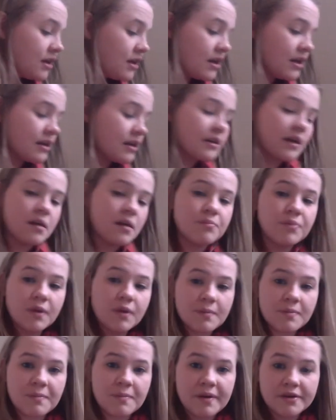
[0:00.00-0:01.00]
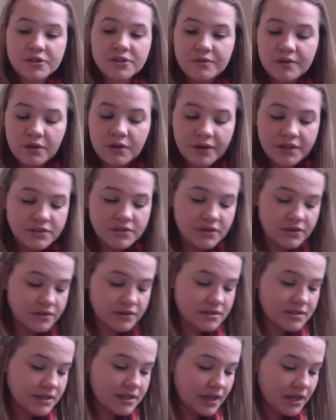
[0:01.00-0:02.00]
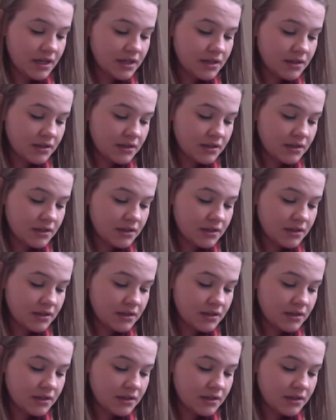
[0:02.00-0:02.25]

And I'll pull up a picture real quick so you can see it.